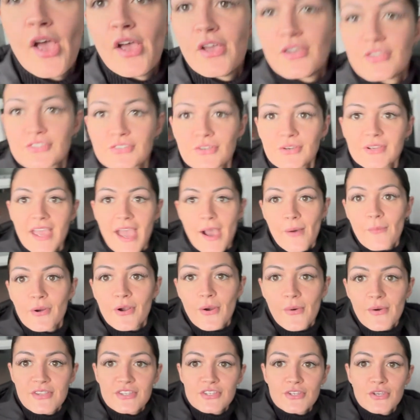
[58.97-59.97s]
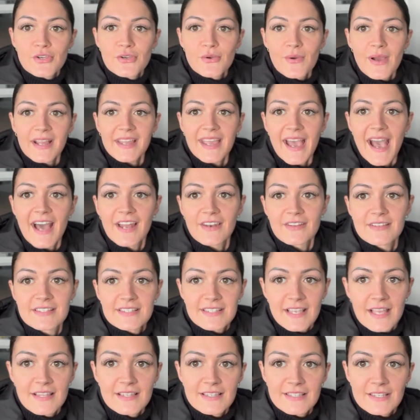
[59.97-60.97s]
So yeah, we're going to a garden
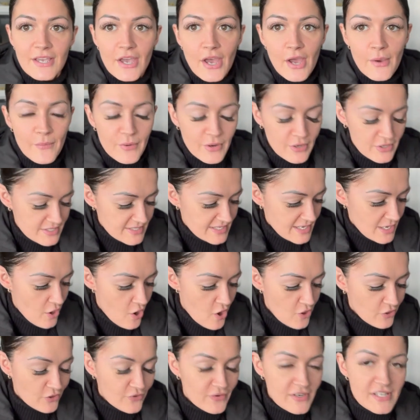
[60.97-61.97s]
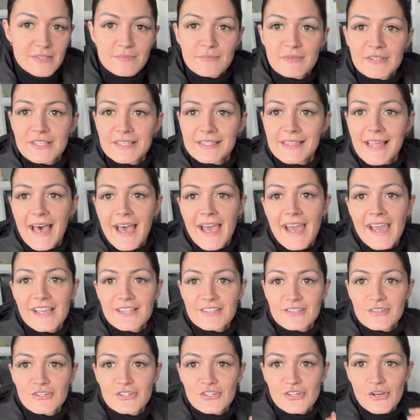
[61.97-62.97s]
centre. We're going to see all the Christmas
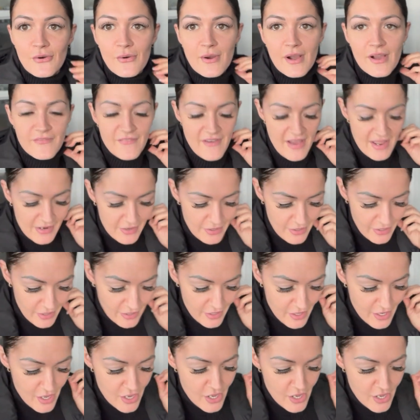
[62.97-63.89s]
lights and show Havana.